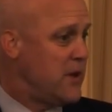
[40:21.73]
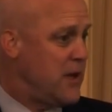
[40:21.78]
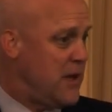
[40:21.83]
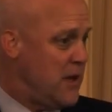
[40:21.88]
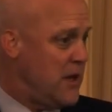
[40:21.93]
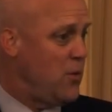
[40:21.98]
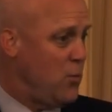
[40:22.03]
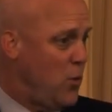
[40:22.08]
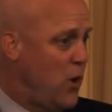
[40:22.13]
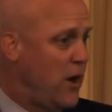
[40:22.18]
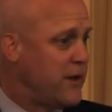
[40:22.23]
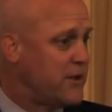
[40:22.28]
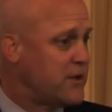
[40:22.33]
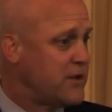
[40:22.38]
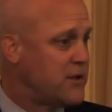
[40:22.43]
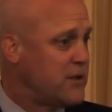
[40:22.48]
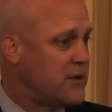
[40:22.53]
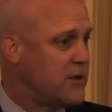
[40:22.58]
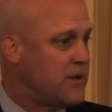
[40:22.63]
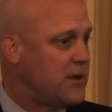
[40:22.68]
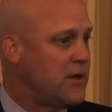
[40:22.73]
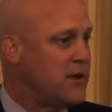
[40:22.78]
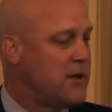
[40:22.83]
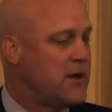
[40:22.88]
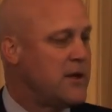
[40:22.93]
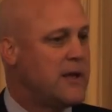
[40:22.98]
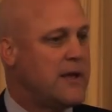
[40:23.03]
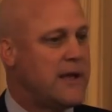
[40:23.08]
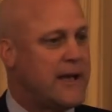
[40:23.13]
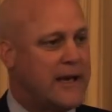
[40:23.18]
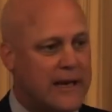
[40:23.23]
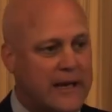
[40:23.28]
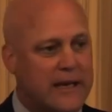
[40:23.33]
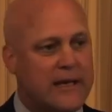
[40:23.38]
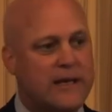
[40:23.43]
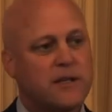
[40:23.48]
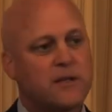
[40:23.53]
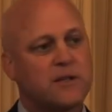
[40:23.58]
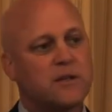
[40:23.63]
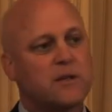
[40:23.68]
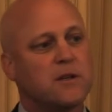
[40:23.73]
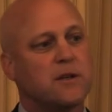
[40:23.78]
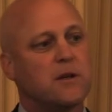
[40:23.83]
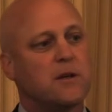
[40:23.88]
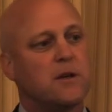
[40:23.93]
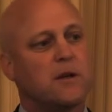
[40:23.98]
It was, and it is.